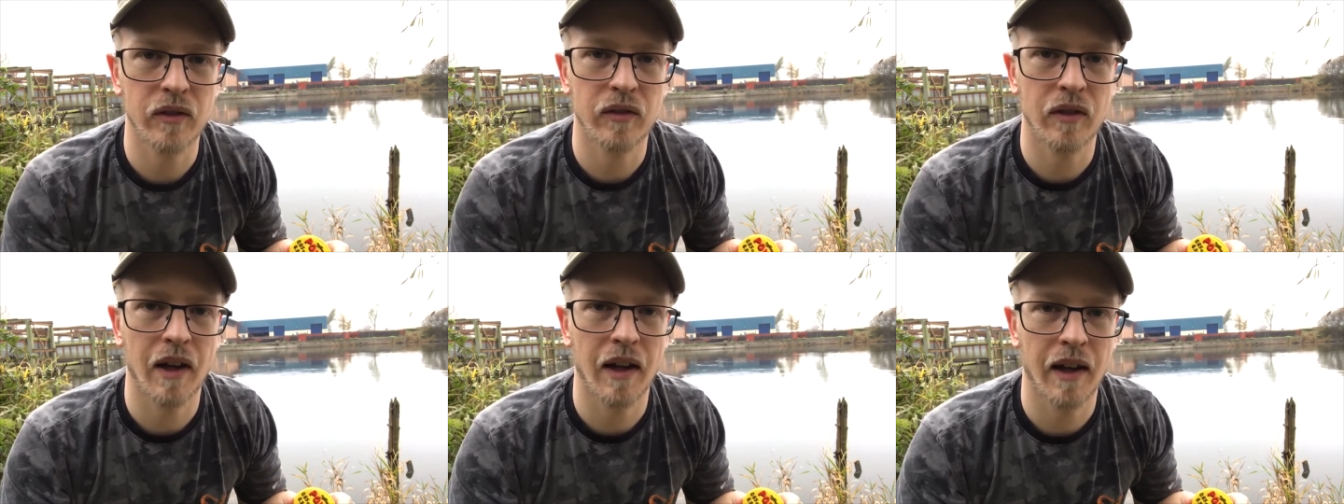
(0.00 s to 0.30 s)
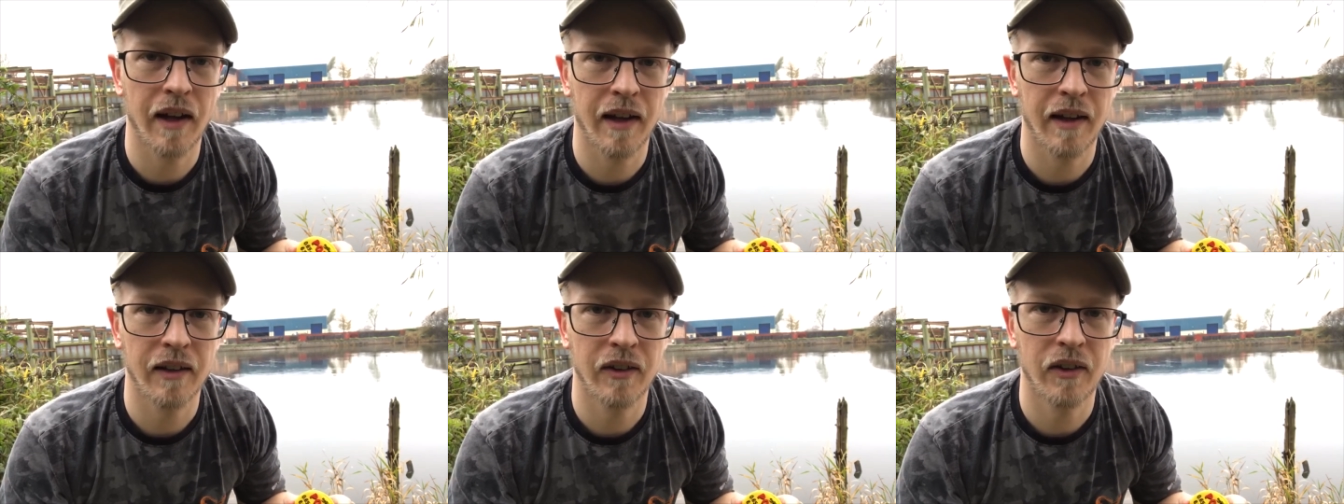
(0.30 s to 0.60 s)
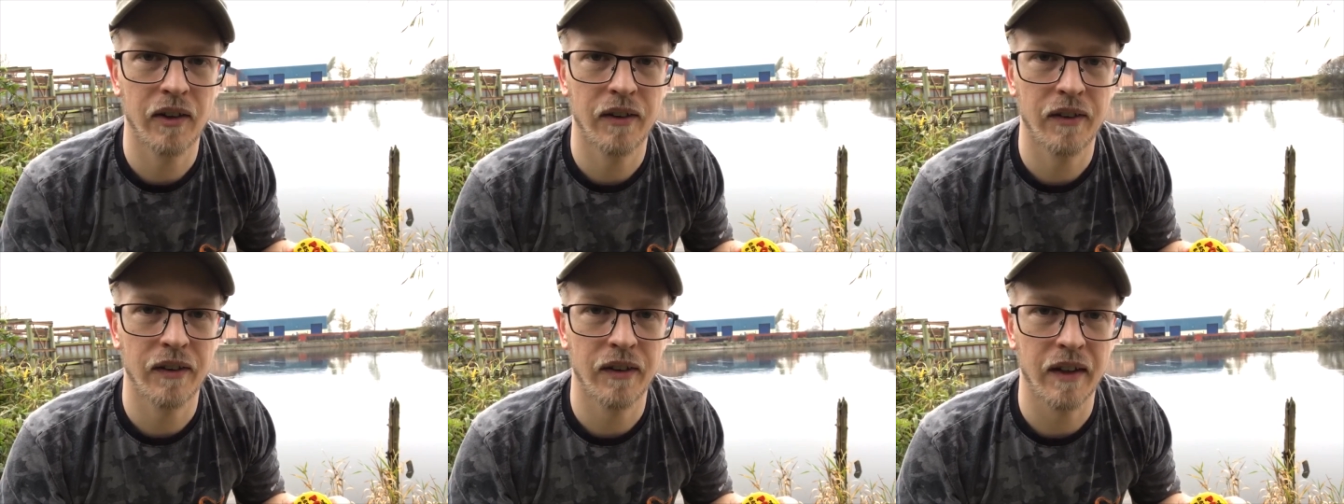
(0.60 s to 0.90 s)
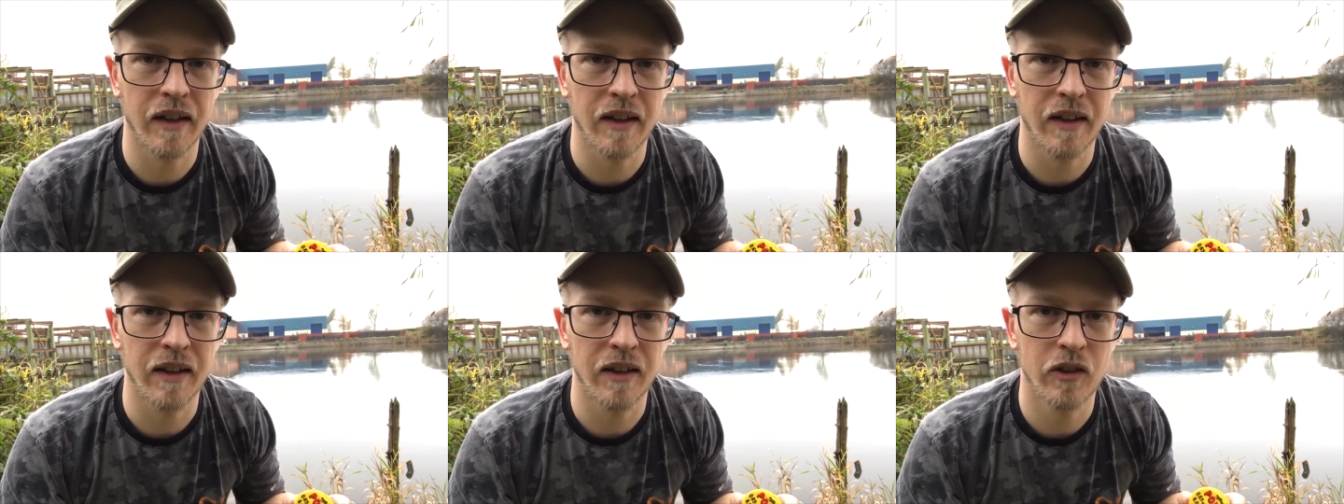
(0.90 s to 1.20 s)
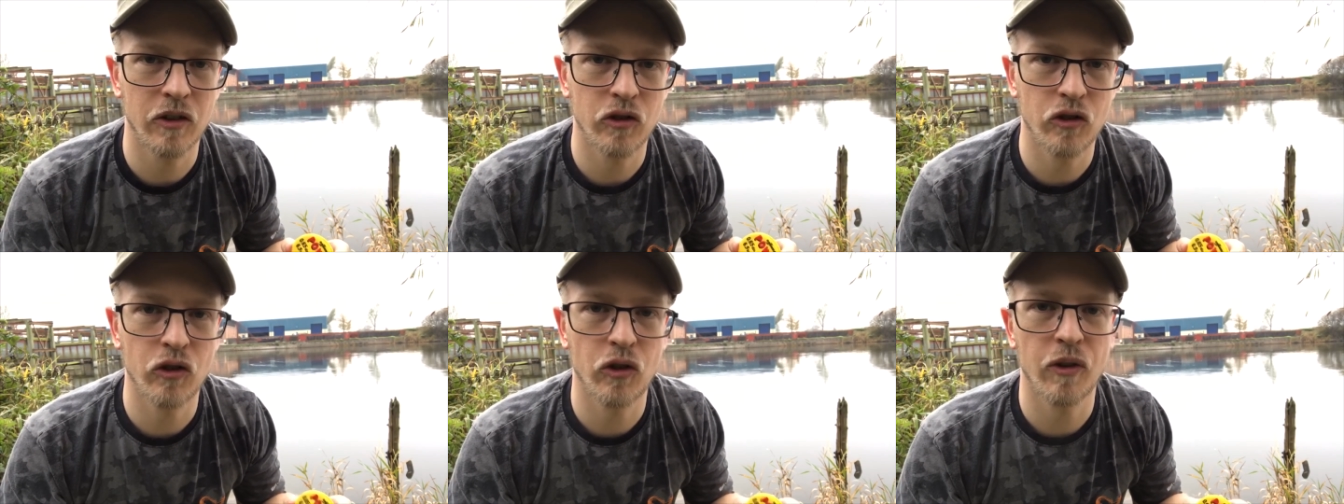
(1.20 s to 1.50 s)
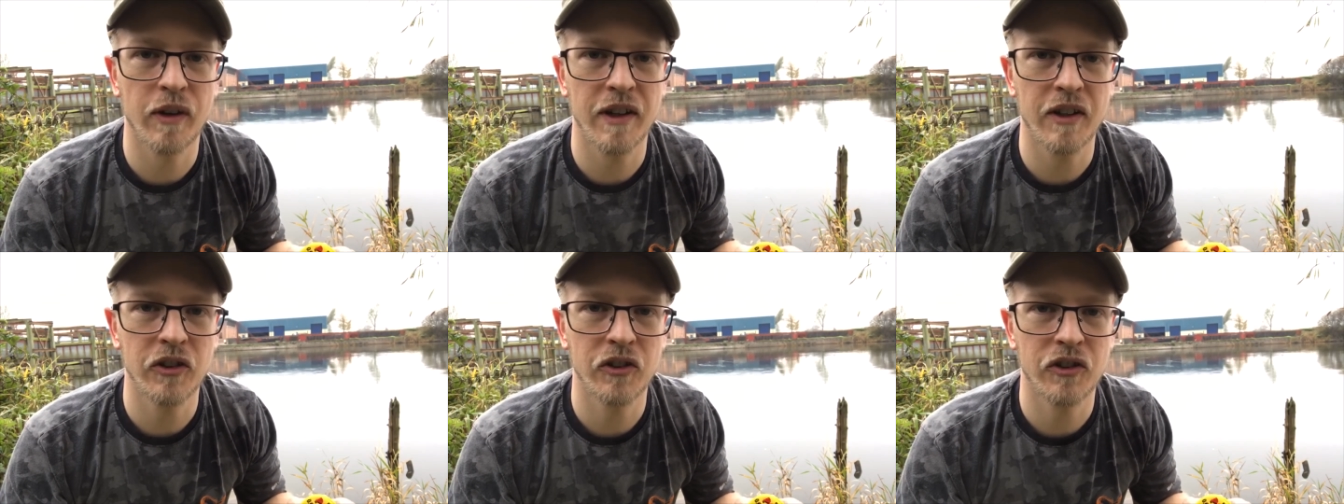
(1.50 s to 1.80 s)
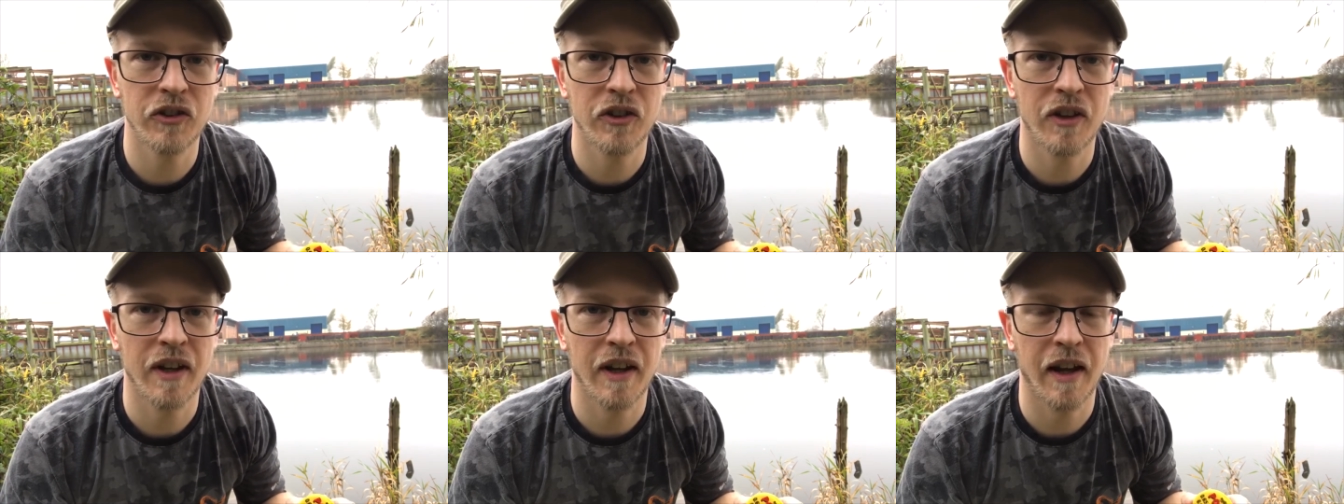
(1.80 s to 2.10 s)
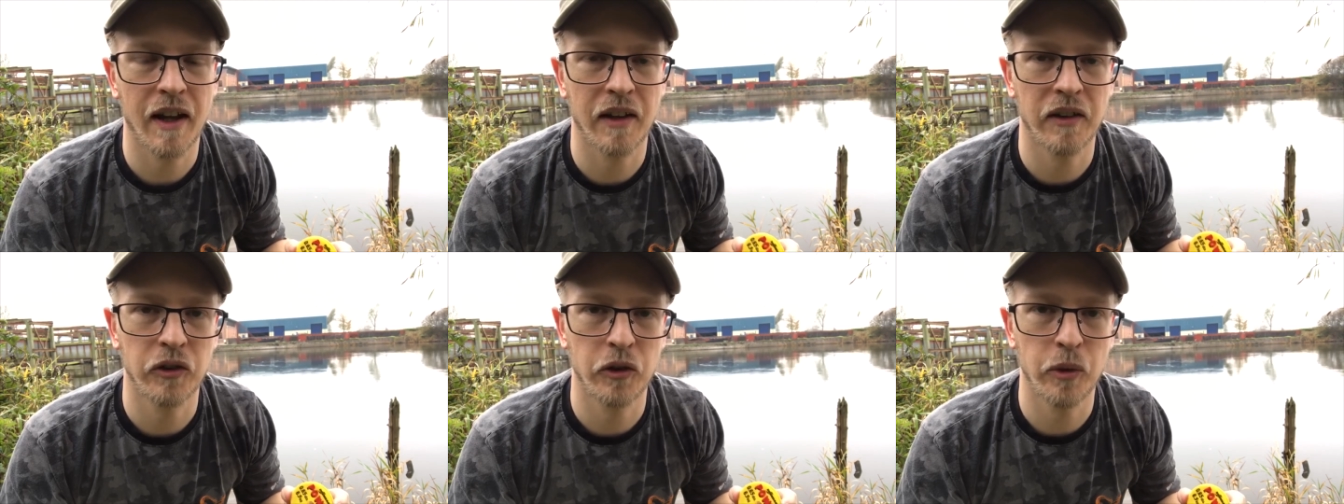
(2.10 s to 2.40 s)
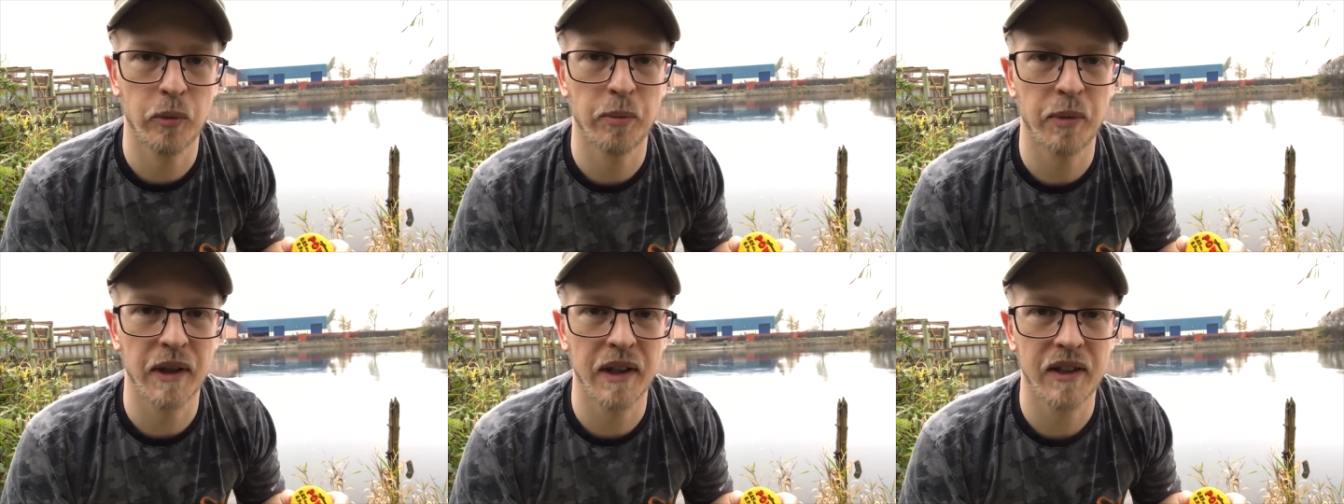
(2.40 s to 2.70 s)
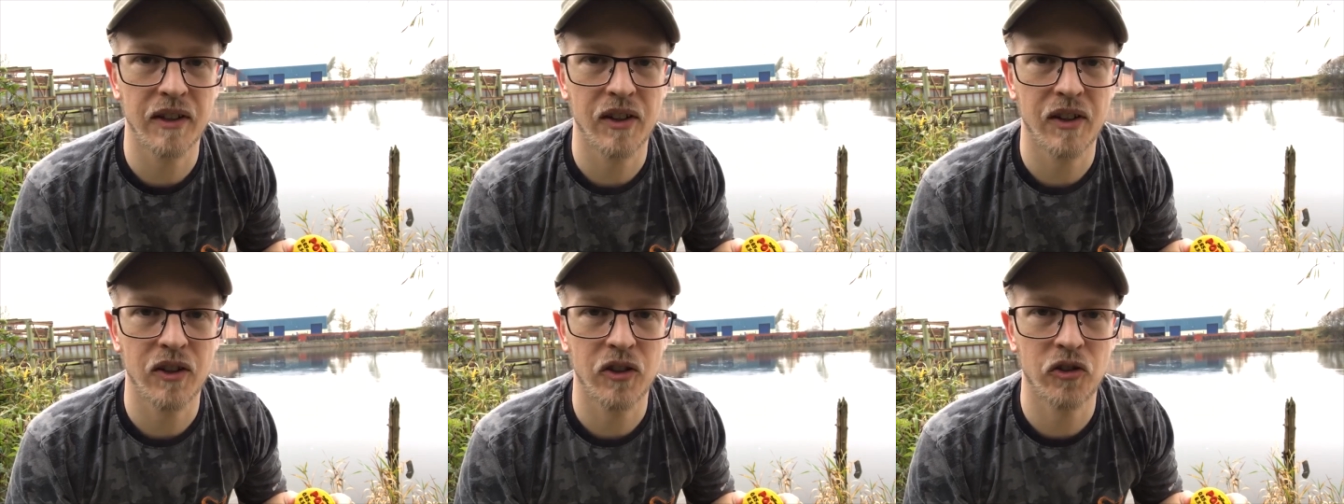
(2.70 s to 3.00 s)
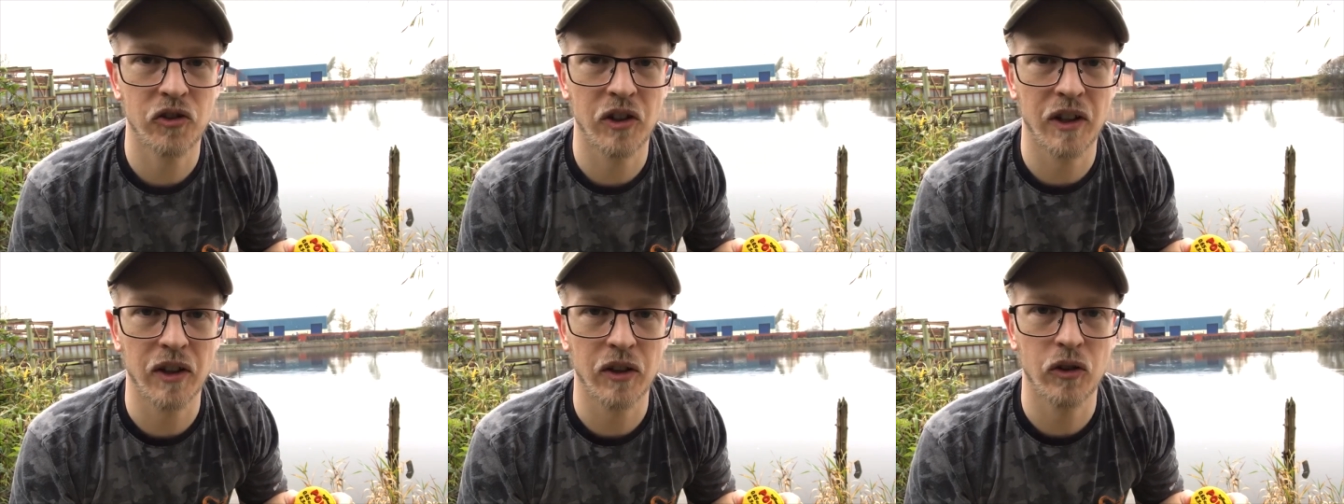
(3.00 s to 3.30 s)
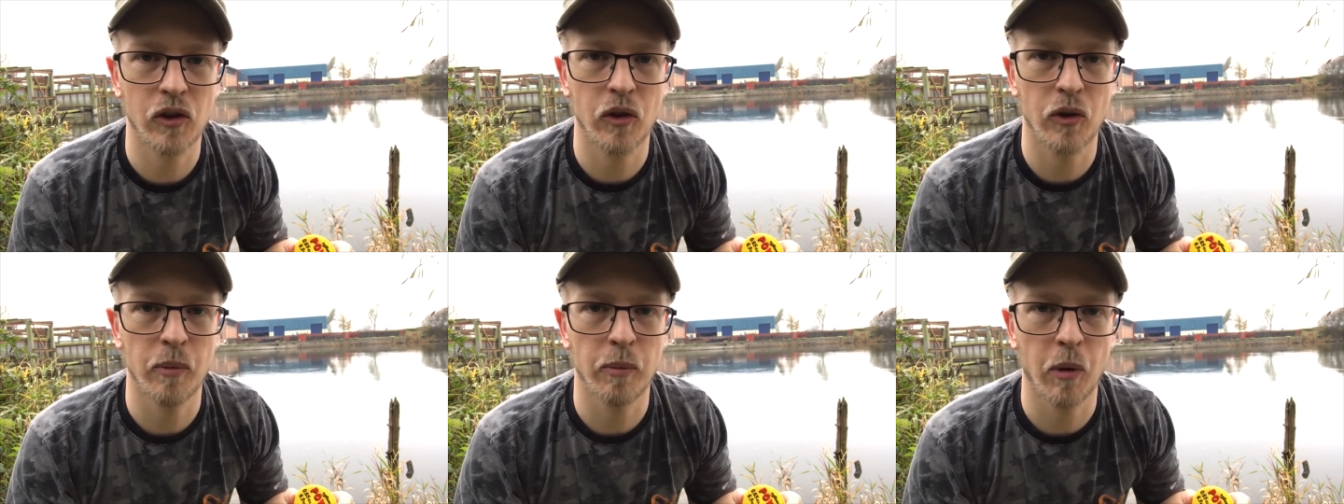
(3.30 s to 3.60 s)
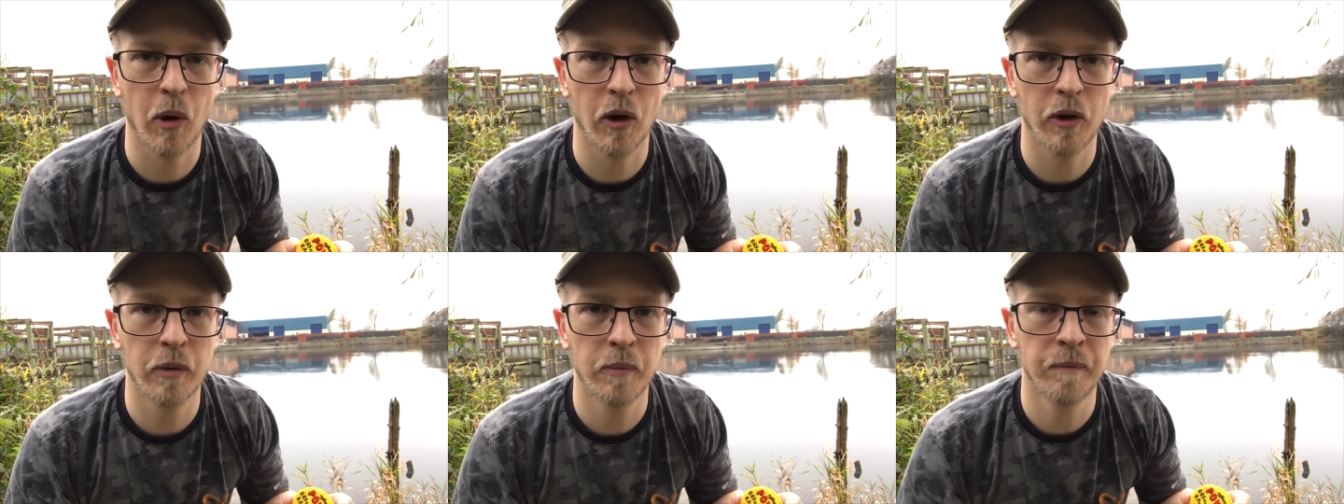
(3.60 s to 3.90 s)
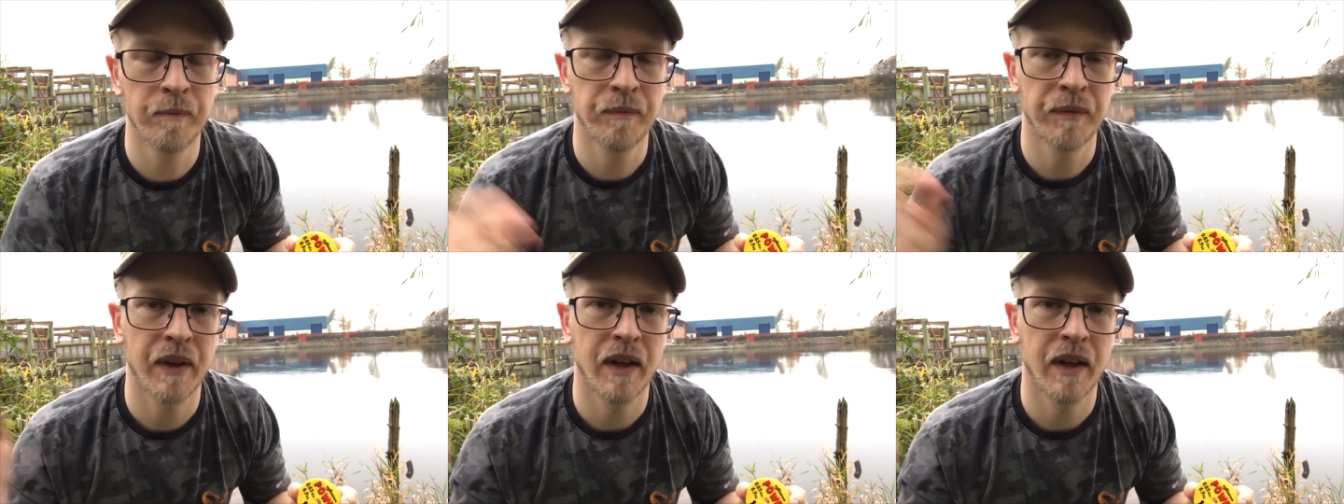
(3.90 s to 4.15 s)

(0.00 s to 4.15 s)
and the trace and your bait sink to the bottom.